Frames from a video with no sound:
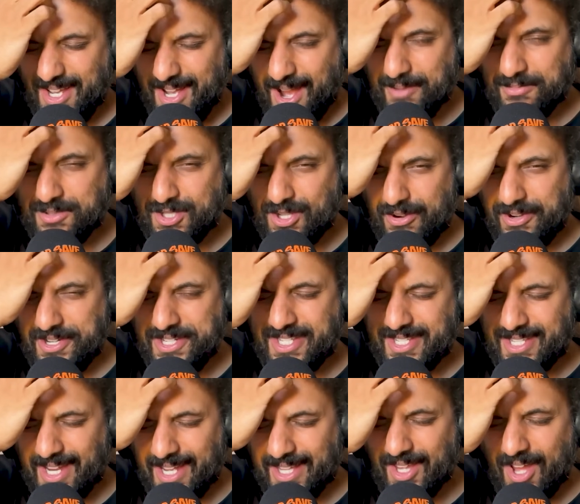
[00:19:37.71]
I'm sorry to
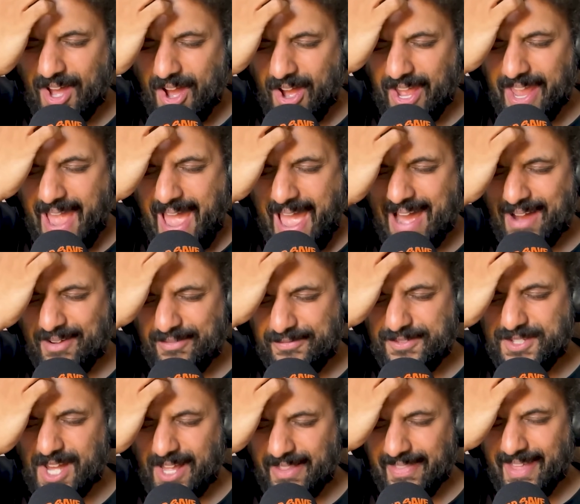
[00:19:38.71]
say that I
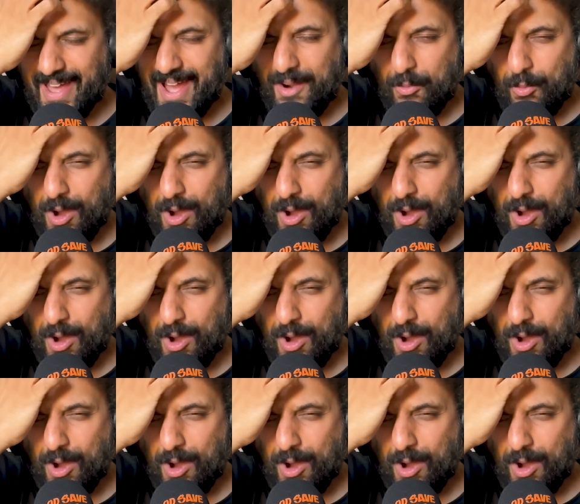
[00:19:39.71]
have done that